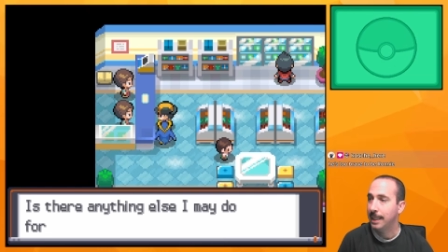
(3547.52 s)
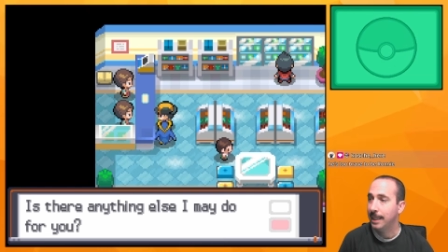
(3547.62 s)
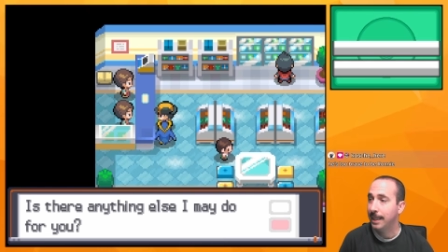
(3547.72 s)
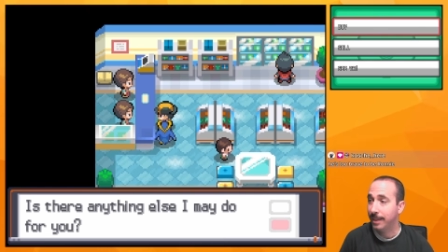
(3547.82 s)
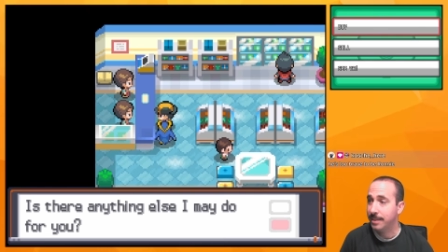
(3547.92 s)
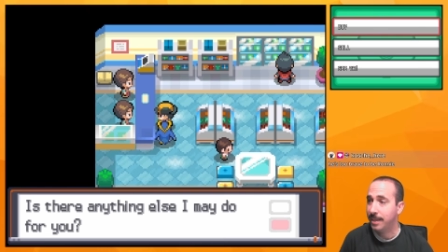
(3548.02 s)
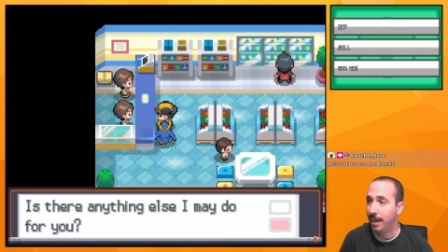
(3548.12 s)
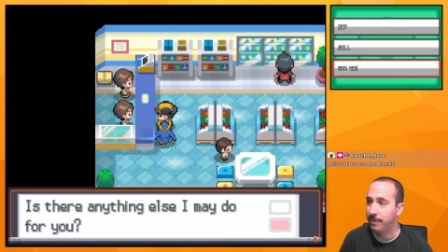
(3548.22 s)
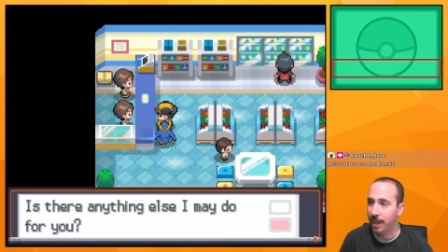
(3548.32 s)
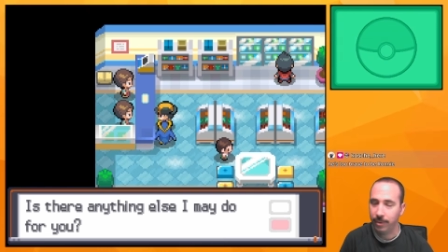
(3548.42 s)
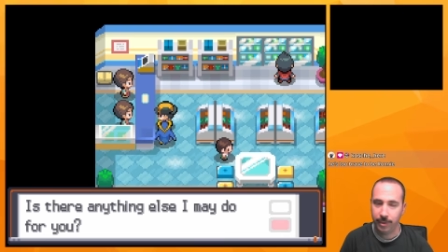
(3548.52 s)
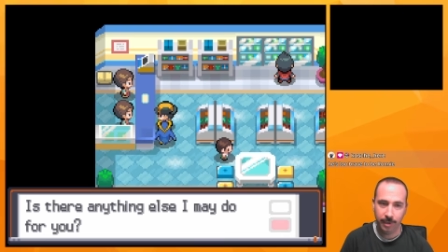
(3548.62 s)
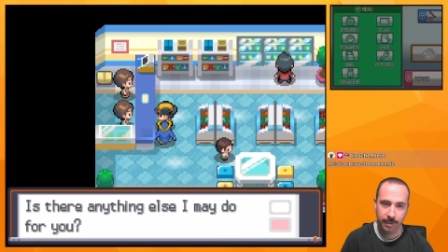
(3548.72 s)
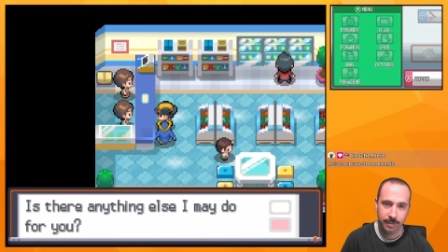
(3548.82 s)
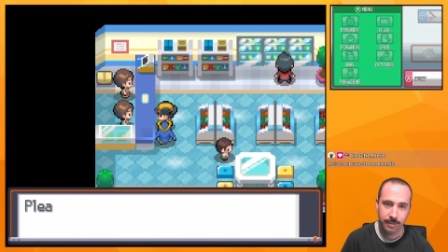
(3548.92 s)
And let's dive down
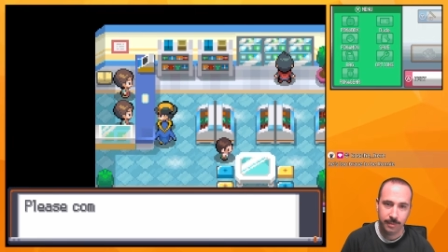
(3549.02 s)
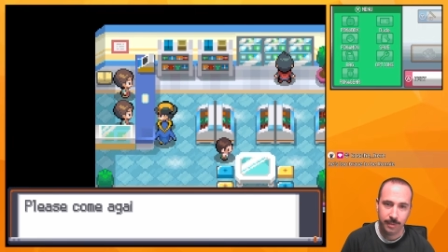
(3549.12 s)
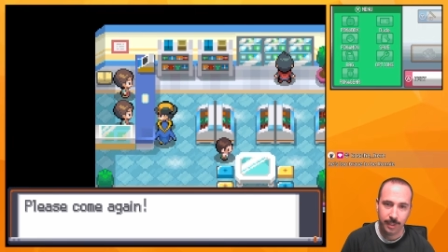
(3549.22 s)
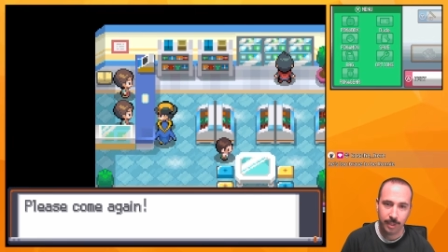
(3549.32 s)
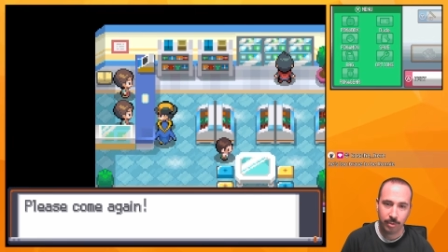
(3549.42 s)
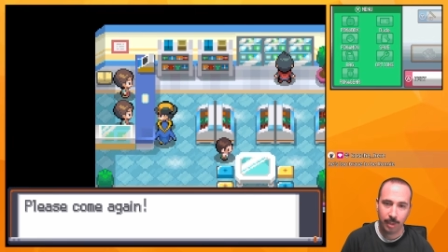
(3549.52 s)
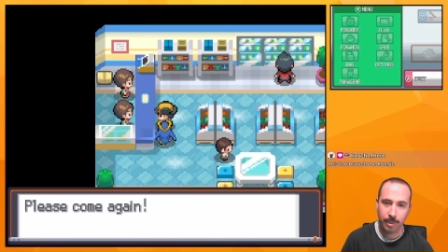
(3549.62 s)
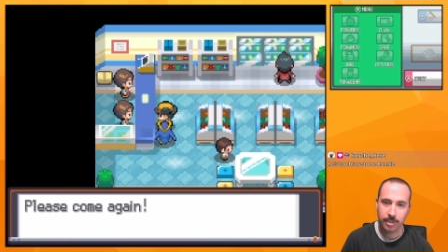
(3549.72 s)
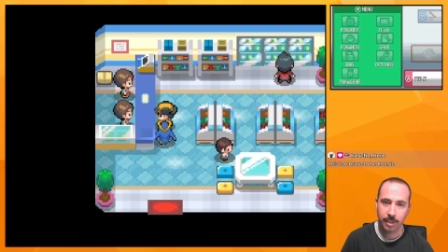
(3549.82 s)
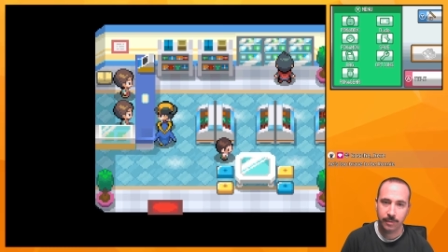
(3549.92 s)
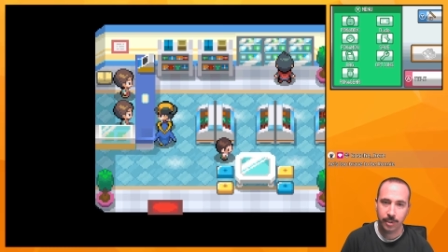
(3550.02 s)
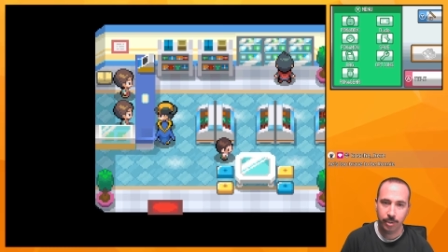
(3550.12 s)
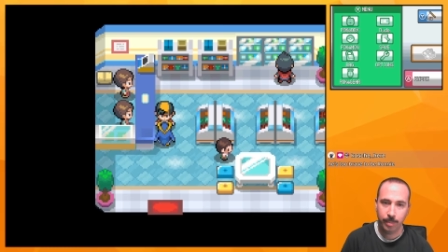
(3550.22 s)
there and grab ourselves a new